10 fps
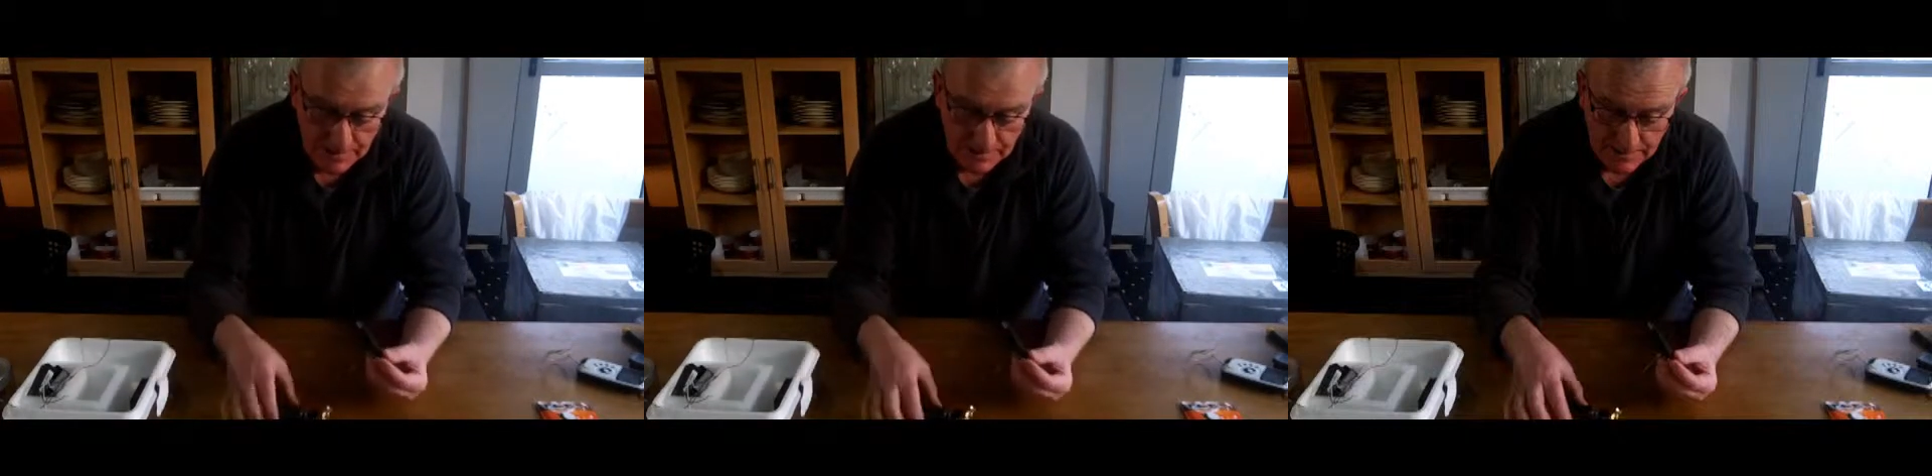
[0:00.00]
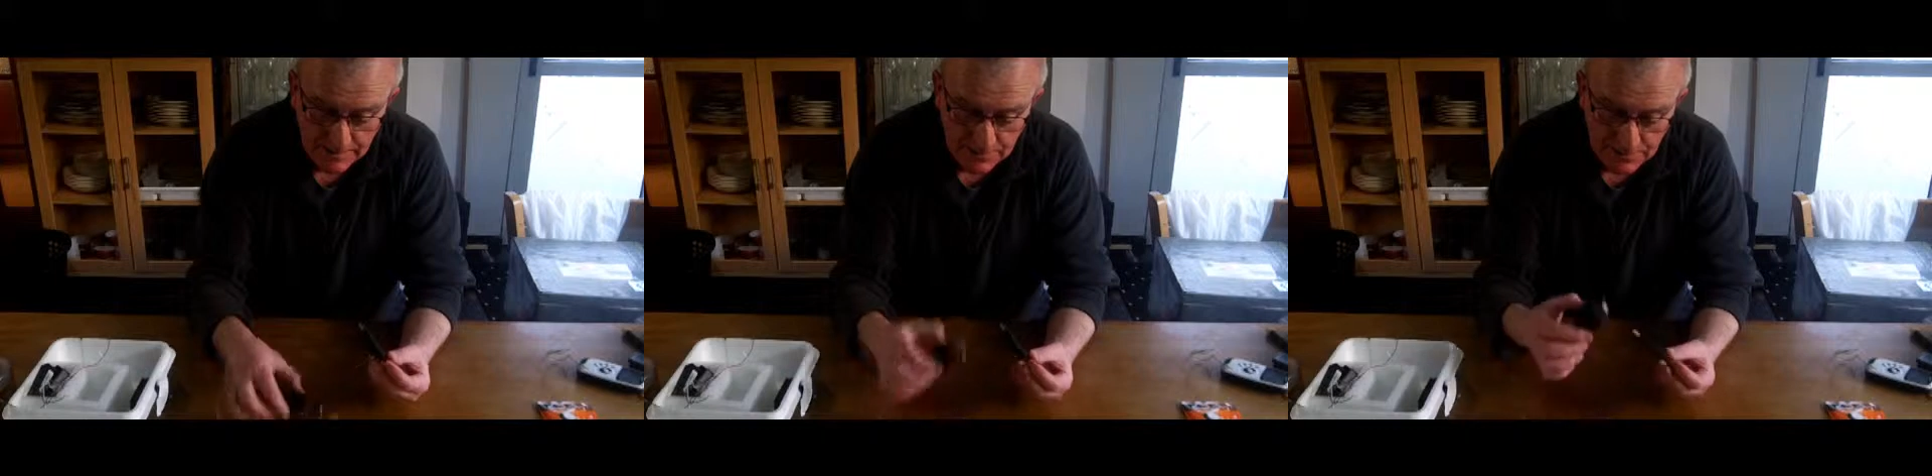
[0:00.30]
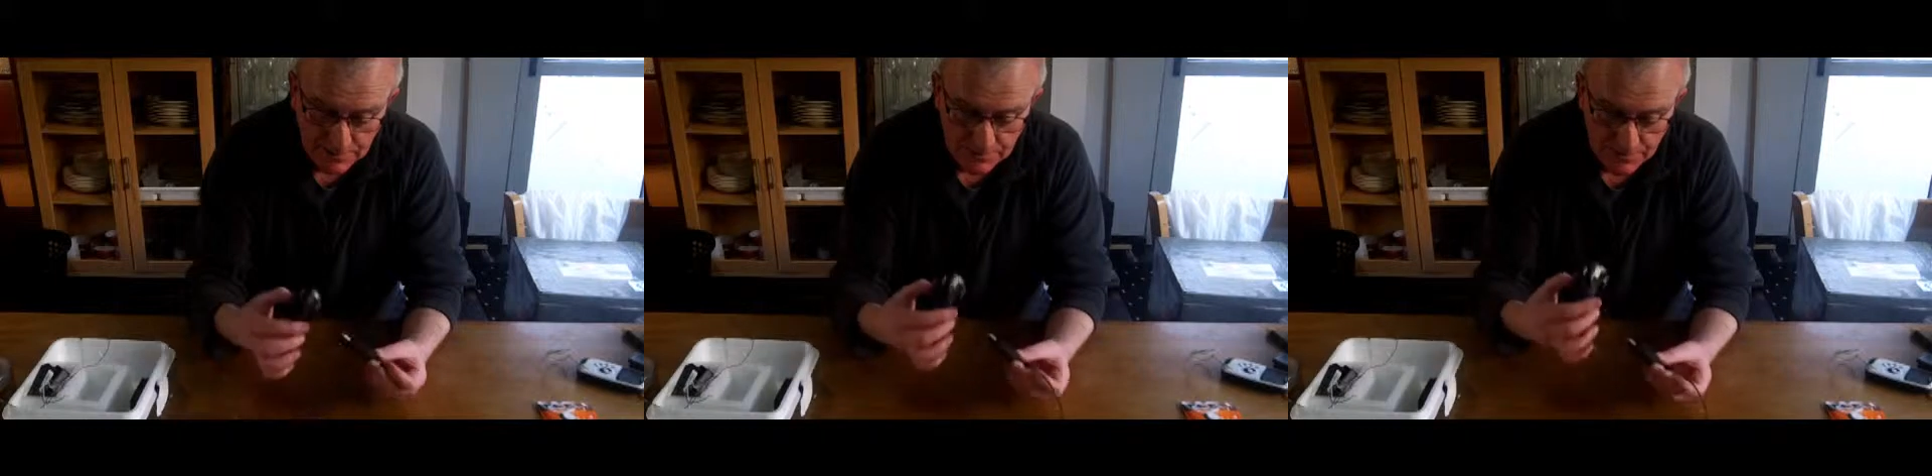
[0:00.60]
Now, I'm
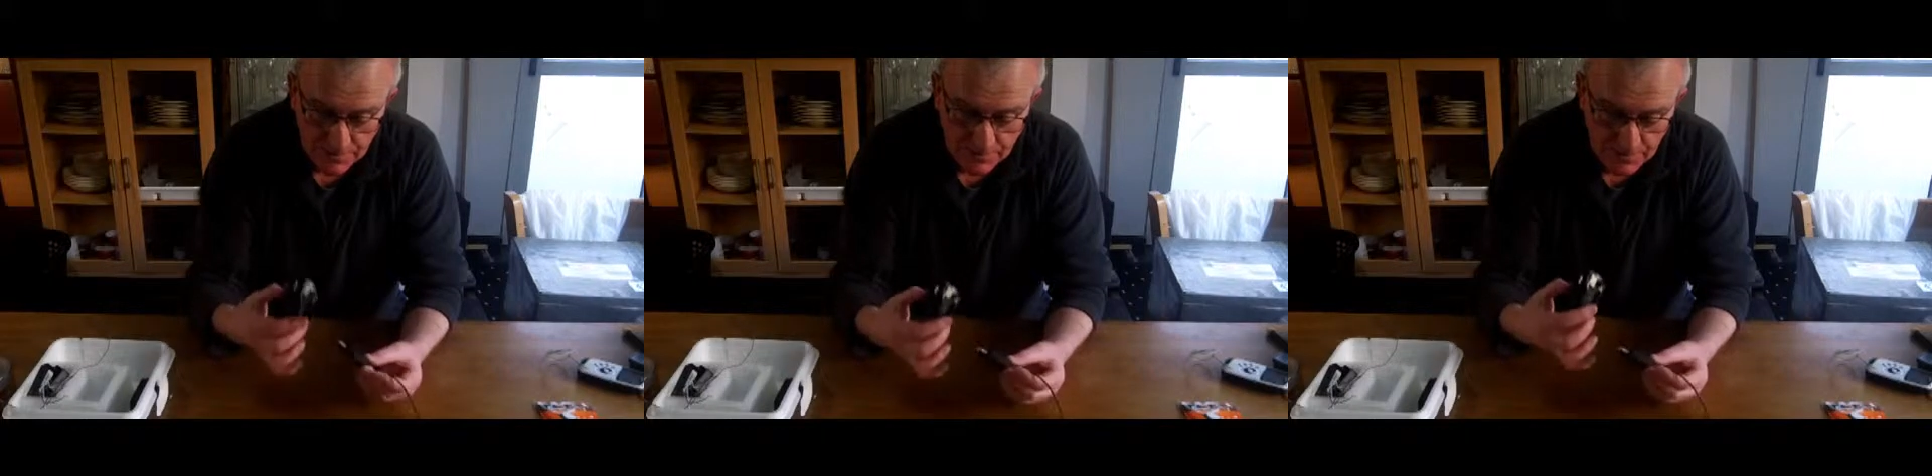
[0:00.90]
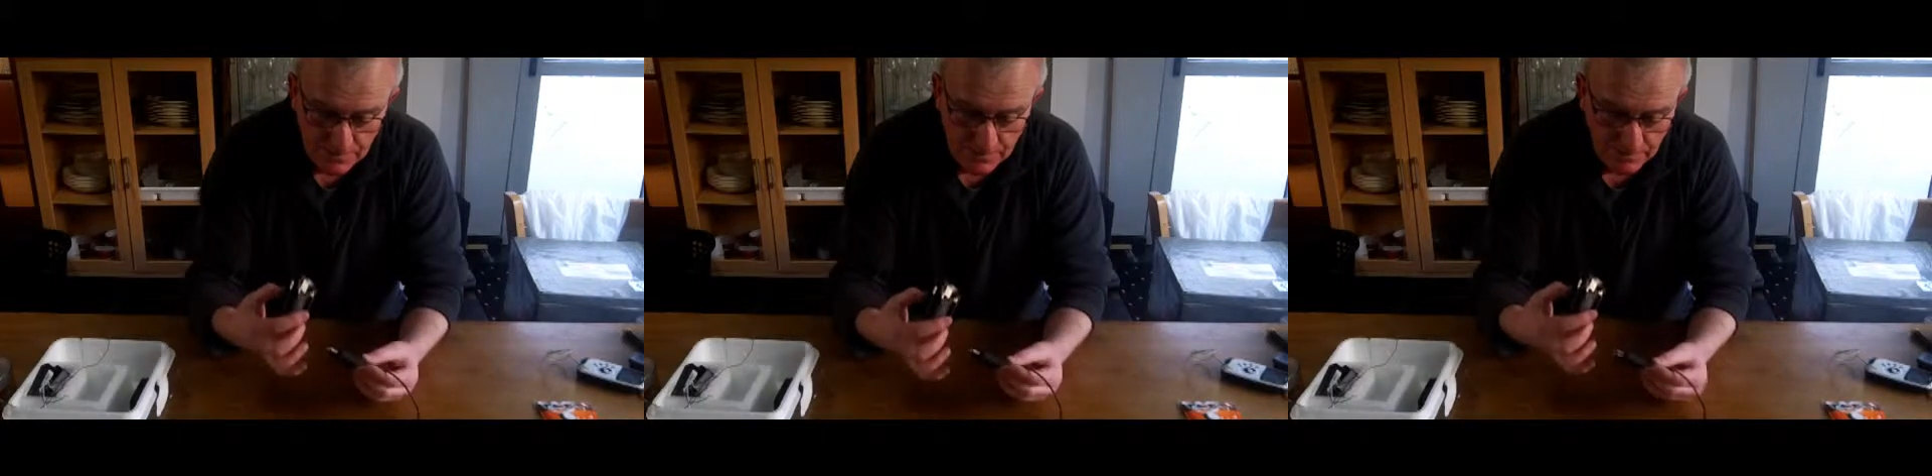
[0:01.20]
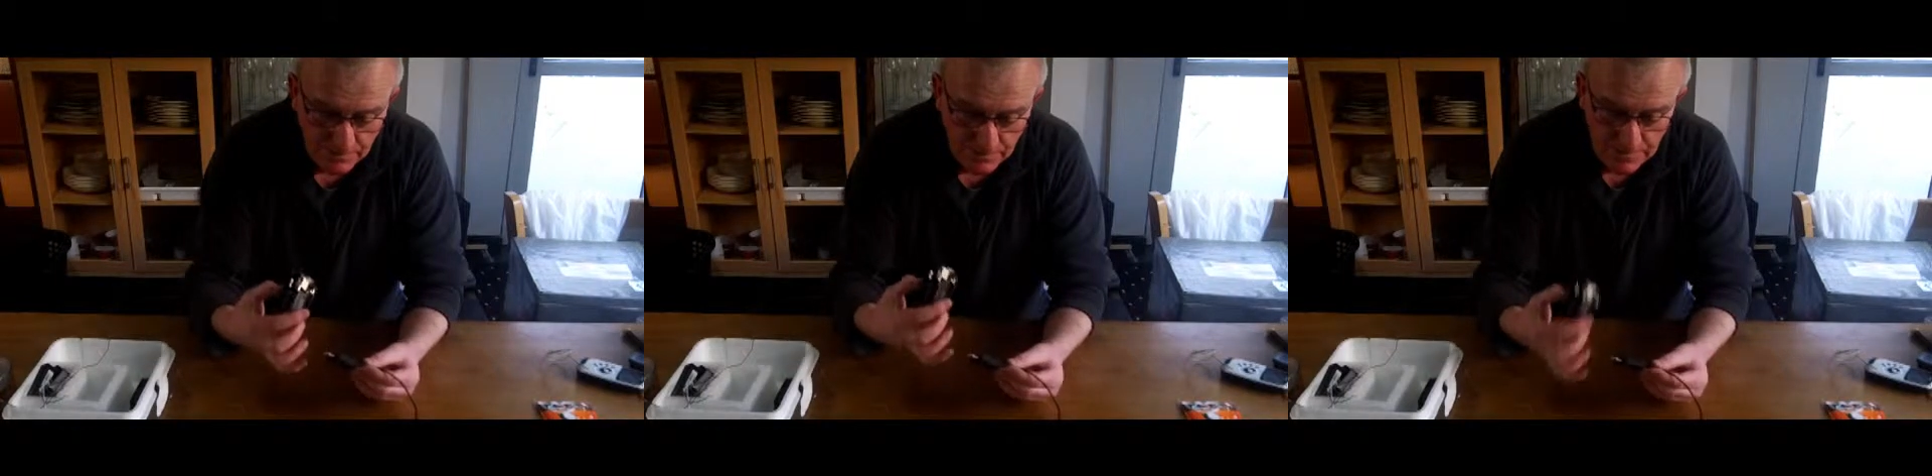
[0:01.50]
not too
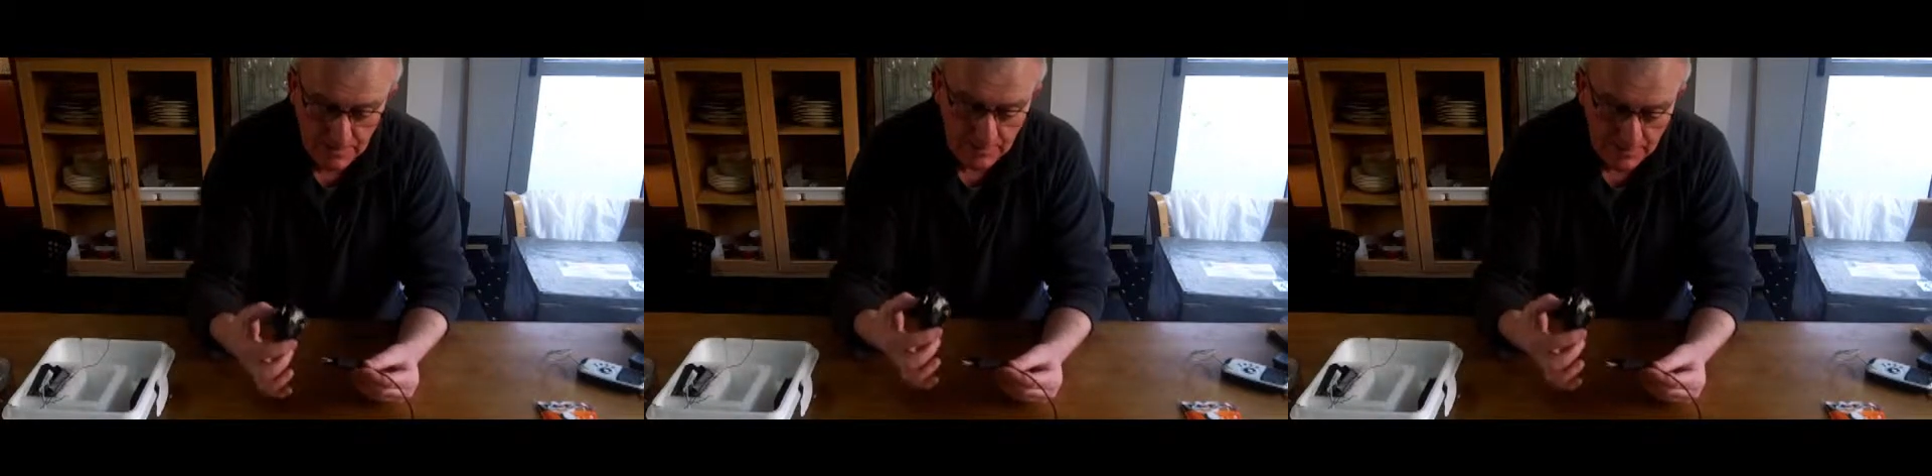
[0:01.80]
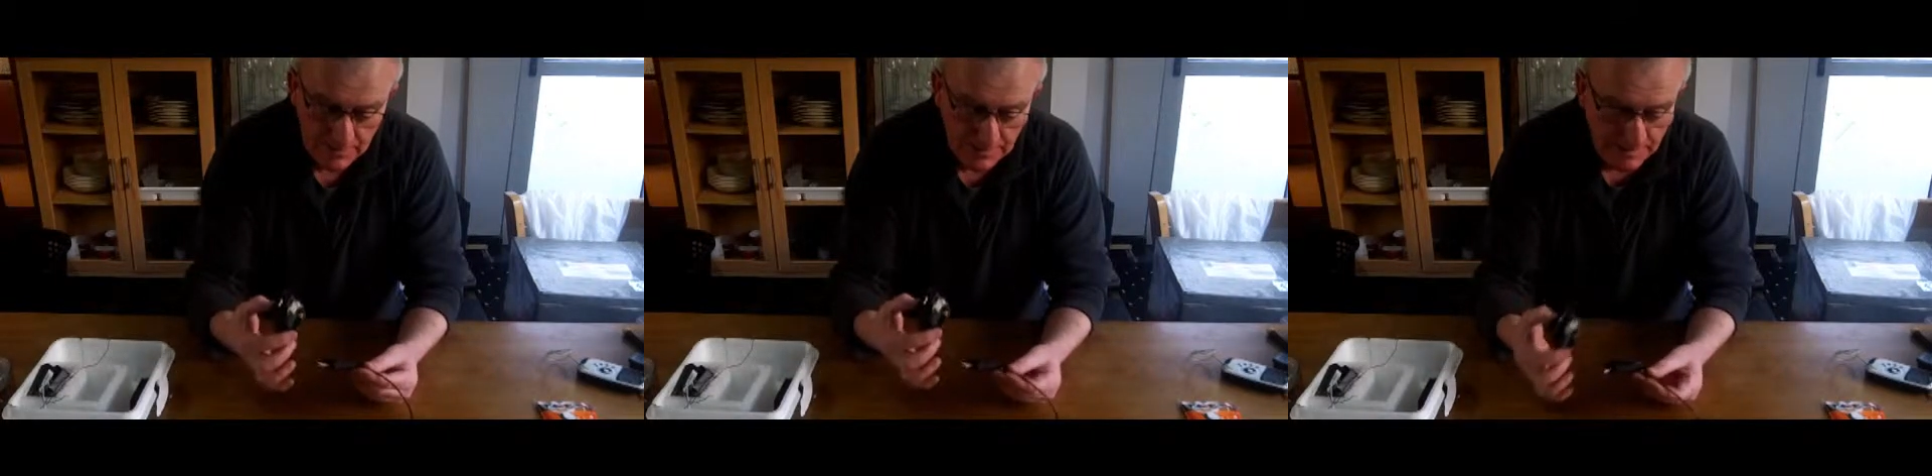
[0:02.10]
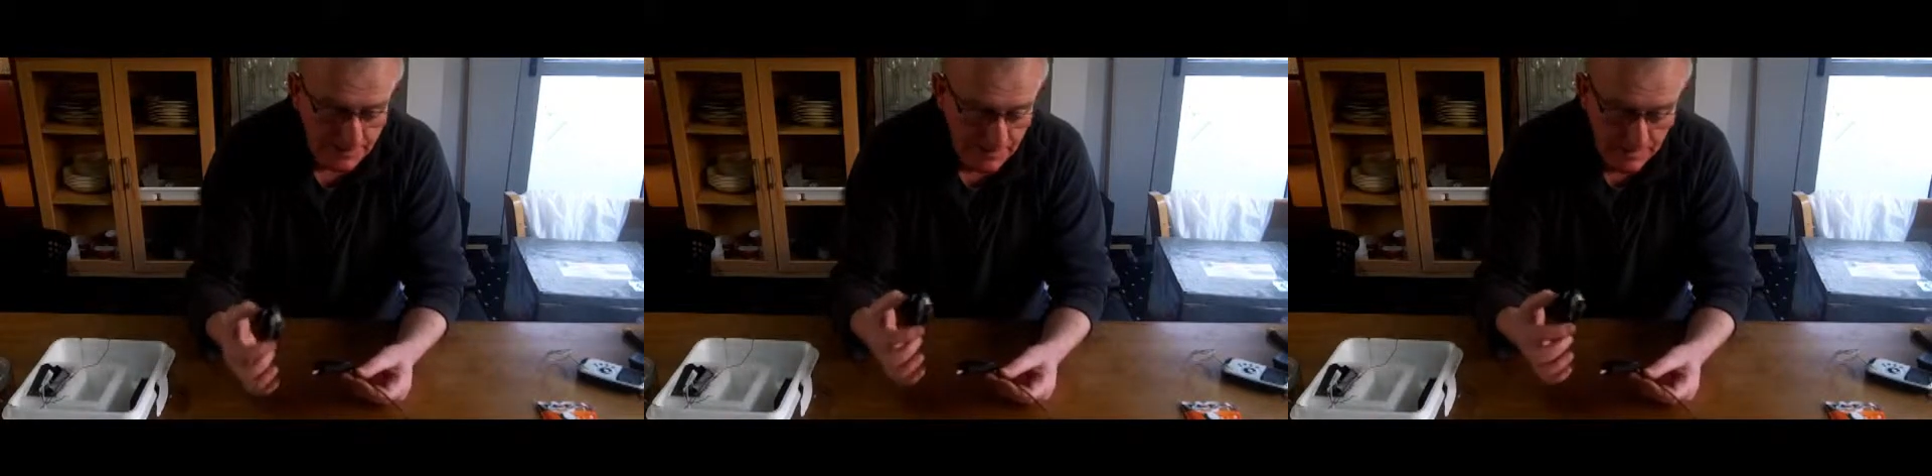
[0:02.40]
familiar with these,